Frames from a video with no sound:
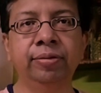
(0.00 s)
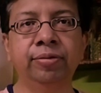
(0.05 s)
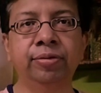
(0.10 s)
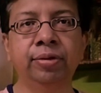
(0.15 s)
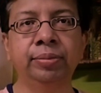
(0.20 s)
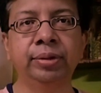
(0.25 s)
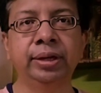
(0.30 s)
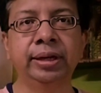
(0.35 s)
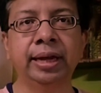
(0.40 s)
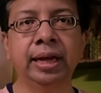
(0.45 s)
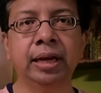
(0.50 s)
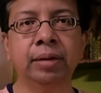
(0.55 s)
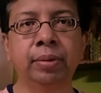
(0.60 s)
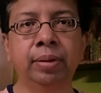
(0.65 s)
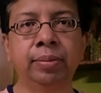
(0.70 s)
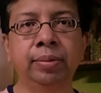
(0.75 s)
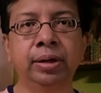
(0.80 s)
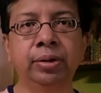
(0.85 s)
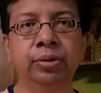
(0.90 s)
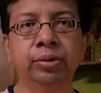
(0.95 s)
from the tech
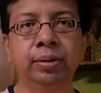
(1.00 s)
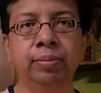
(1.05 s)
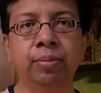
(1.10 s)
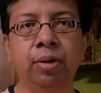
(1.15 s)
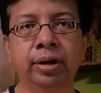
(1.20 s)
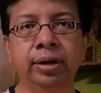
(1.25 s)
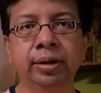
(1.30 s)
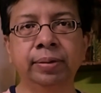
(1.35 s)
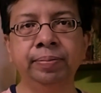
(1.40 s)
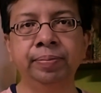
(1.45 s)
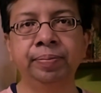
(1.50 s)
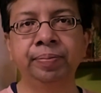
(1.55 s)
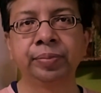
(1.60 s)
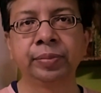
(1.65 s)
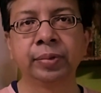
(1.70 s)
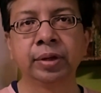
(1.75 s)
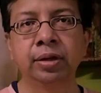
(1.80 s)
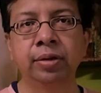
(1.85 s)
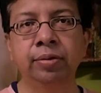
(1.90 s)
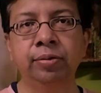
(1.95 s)
bubble to the bottom,
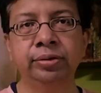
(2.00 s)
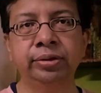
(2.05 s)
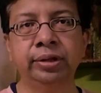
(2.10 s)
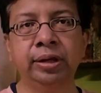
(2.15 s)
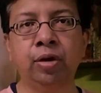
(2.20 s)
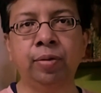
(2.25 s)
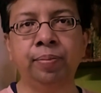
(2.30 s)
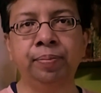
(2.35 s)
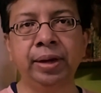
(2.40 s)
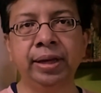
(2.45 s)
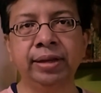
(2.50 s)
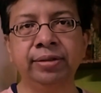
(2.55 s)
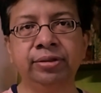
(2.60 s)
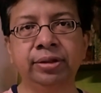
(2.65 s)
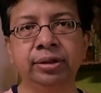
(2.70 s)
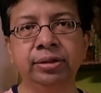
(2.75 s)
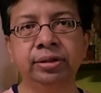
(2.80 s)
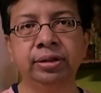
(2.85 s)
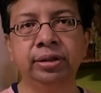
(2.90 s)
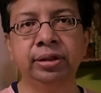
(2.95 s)
was a complex
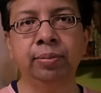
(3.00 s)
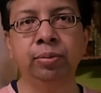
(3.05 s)
structure.